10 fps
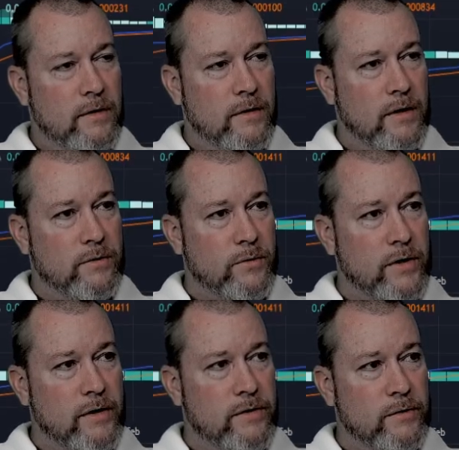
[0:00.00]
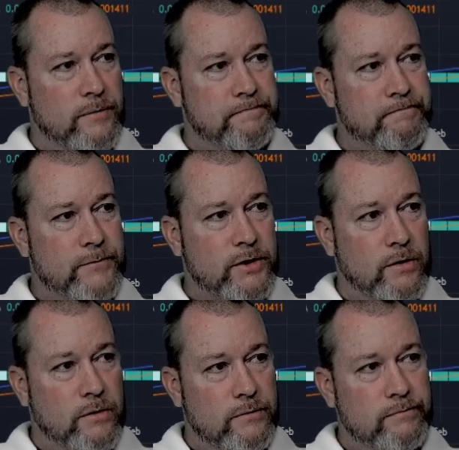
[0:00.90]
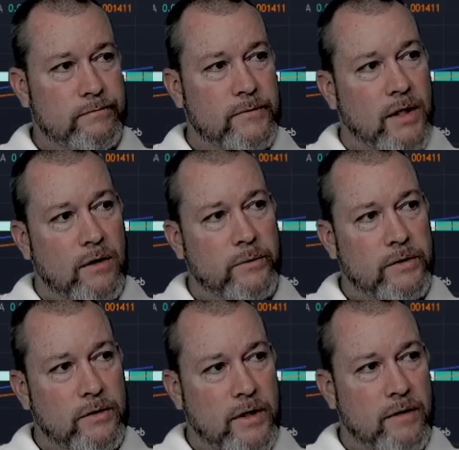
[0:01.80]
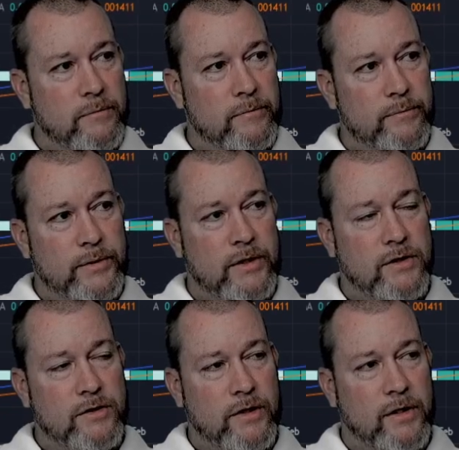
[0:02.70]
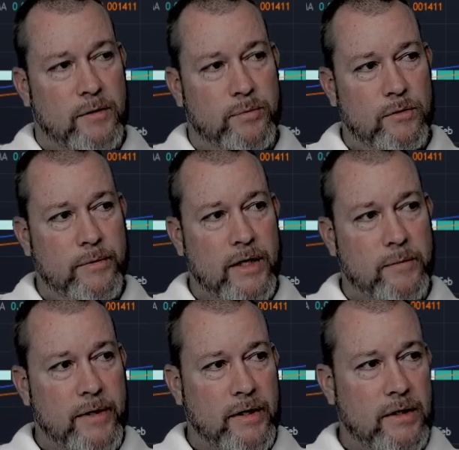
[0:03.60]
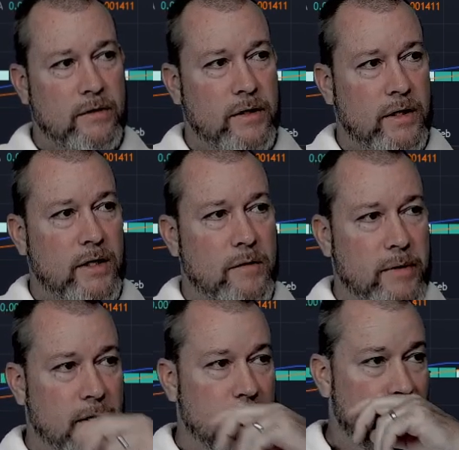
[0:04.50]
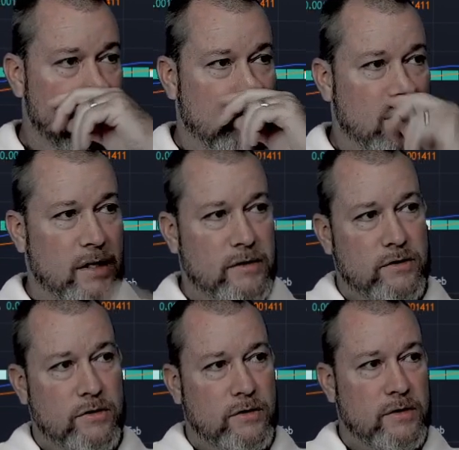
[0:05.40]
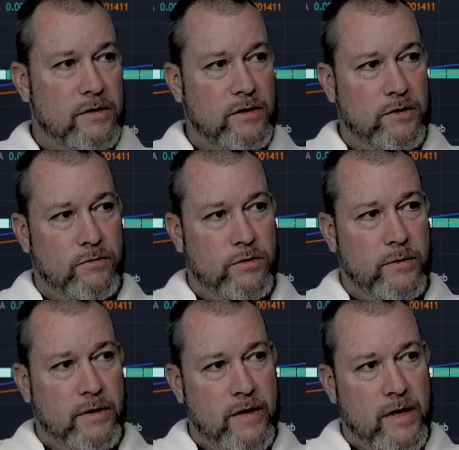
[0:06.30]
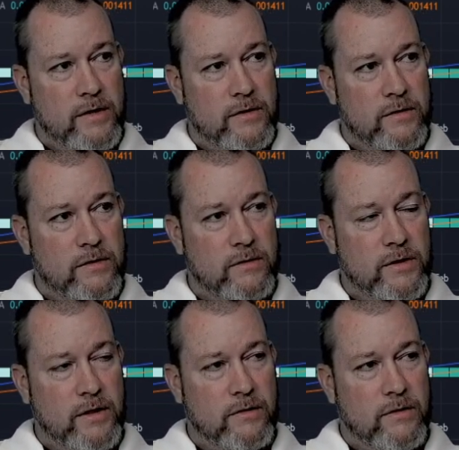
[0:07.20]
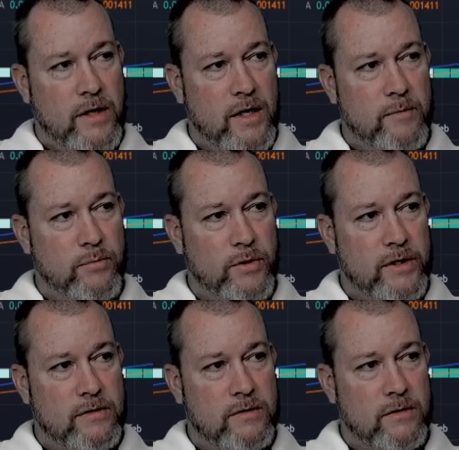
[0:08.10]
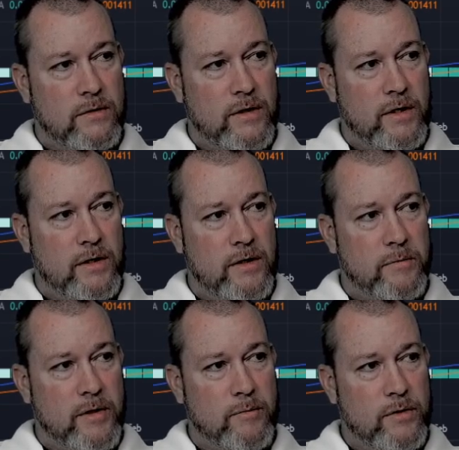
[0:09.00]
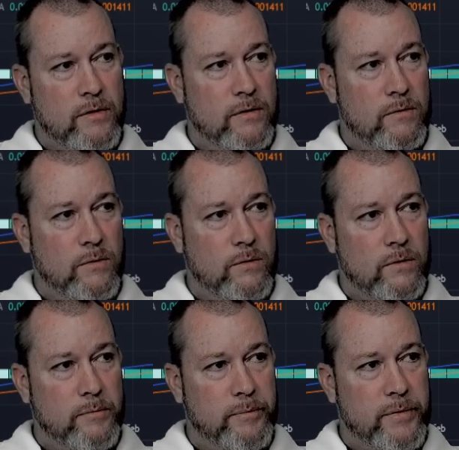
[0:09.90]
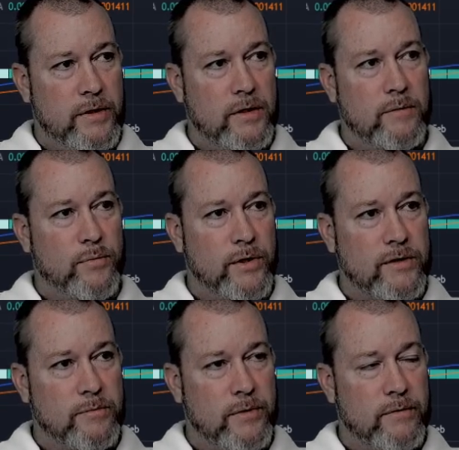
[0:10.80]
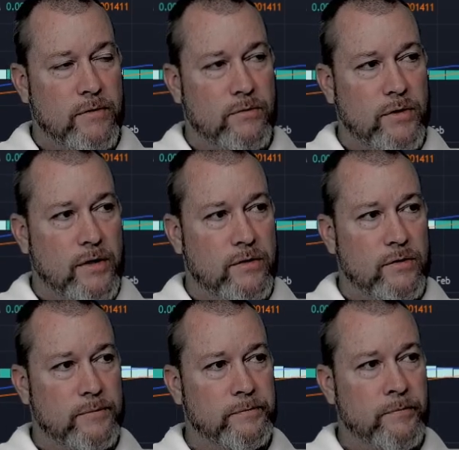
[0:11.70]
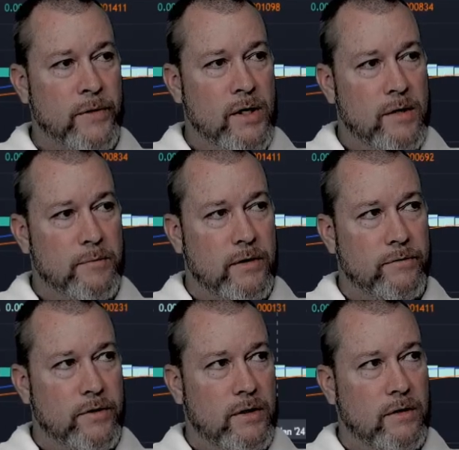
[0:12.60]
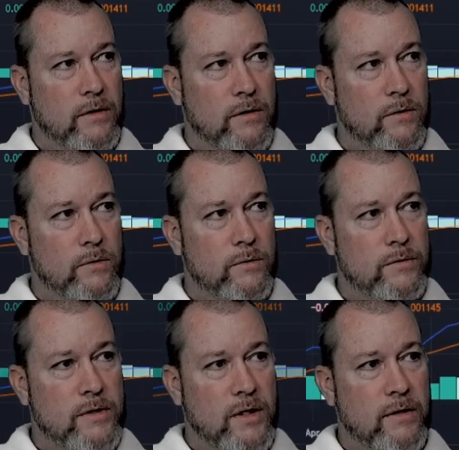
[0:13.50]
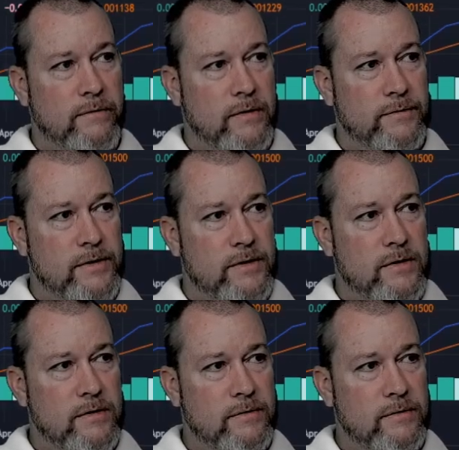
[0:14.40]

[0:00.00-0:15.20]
that 382. So now we look at potentially getting a pullback back down to the EMA, and this could continue doing that until it either A, breaks the 8 EMA below, or B, breaks above the 382. But if you get a close, like even if it's,